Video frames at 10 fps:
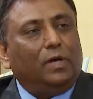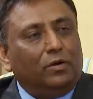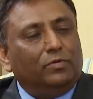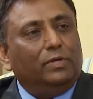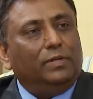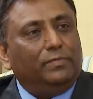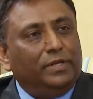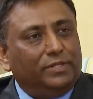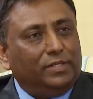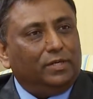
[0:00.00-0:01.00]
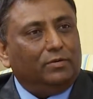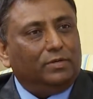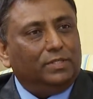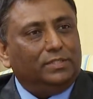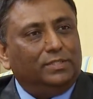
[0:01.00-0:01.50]
not only facing our
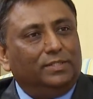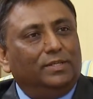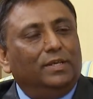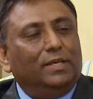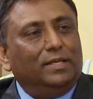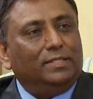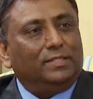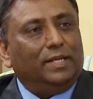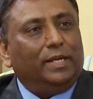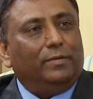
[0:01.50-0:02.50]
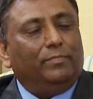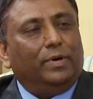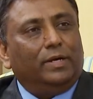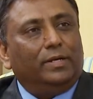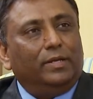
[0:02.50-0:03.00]
region, state,
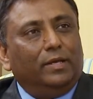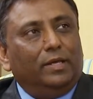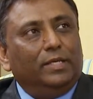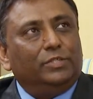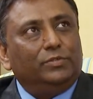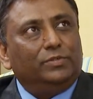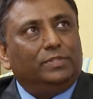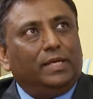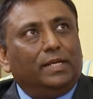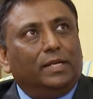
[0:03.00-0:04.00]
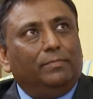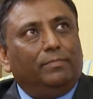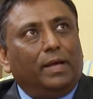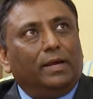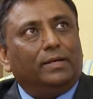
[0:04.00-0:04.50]
but issues that are
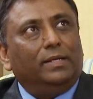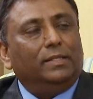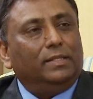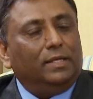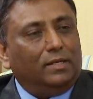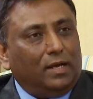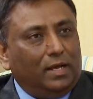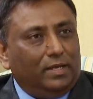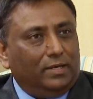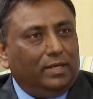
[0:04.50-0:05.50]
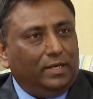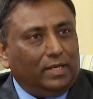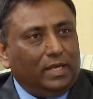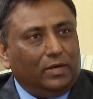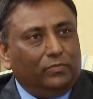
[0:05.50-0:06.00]
impacting the
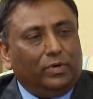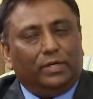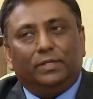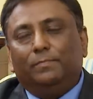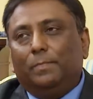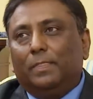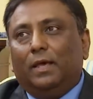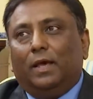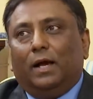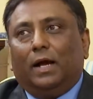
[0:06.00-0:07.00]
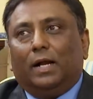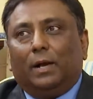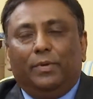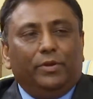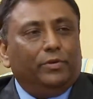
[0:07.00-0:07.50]
entire world.
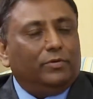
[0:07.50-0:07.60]
Coming to your